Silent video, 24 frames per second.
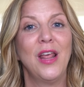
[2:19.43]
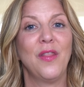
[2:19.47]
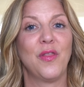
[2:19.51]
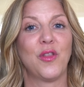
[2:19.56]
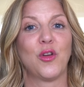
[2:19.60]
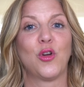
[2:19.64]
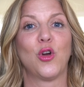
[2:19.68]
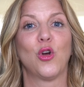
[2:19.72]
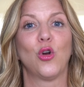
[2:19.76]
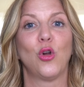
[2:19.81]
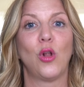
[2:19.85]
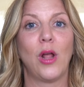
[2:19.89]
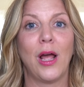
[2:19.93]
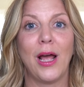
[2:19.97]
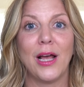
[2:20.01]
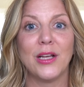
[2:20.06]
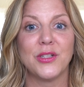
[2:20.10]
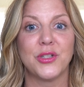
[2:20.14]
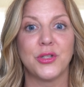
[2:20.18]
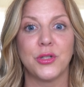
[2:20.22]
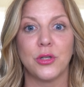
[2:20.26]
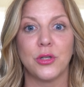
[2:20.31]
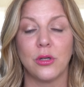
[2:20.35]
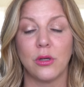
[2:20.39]
The girl
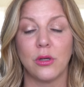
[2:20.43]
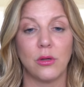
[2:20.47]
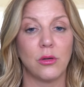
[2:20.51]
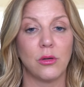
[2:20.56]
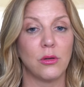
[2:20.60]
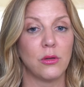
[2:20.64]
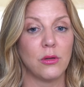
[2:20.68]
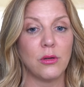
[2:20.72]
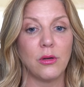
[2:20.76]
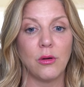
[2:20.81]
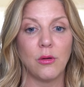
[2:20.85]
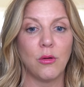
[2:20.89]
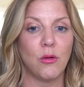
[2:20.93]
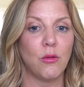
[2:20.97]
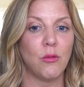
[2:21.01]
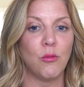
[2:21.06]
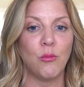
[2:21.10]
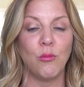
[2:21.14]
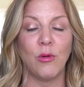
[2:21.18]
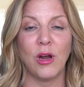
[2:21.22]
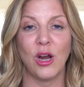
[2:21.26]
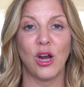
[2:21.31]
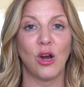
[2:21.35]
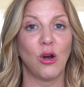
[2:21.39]
asked her
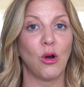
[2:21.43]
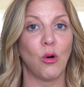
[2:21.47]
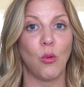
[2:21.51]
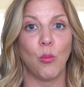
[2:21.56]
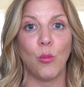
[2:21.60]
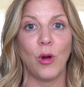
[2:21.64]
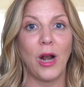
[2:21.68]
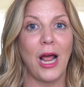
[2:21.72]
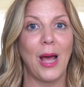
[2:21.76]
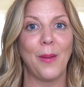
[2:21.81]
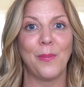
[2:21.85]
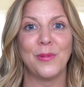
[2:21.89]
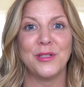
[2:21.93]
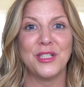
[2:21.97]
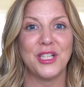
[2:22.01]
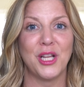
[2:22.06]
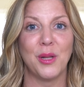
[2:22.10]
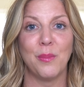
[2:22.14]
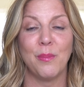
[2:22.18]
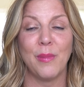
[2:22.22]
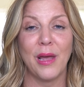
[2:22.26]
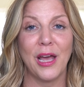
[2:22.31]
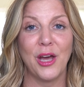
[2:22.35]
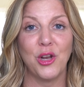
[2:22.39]
what happened to the
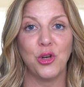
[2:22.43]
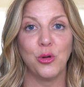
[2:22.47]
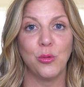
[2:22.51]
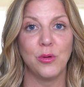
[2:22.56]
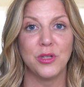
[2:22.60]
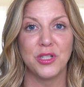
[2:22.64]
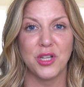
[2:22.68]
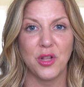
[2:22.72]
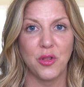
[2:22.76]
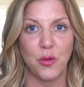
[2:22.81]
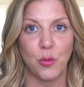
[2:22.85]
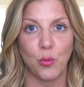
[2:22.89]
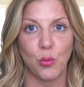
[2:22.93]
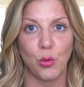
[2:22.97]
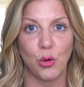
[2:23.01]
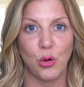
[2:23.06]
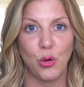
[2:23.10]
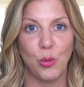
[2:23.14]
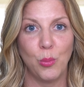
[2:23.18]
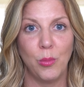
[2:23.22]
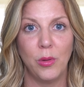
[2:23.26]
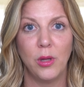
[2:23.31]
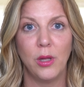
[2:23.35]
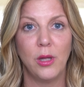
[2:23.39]
man who was in the
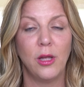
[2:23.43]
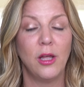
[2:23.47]
room.